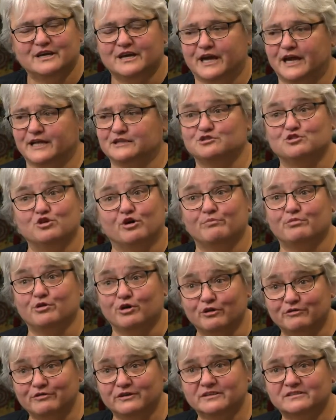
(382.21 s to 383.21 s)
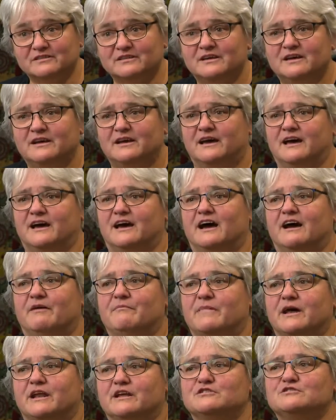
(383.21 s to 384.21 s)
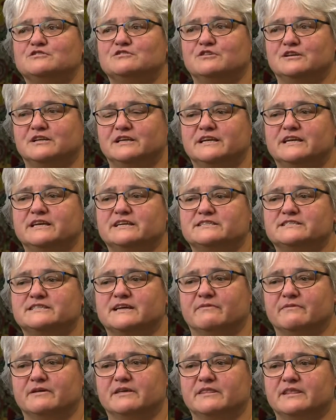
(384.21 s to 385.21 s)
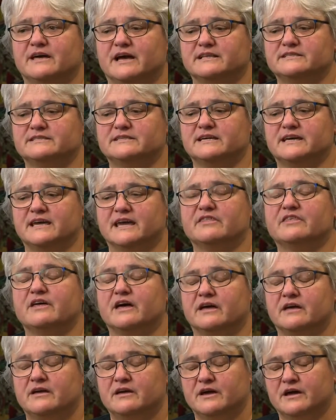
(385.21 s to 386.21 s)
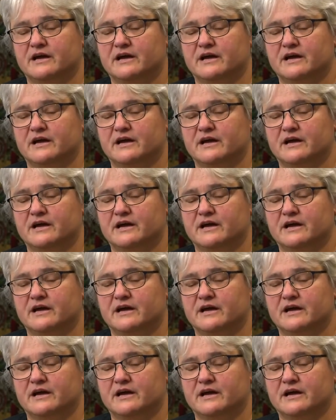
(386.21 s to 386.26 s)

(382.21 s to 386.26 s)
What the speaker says: It's not perfect, but it certainly is something that together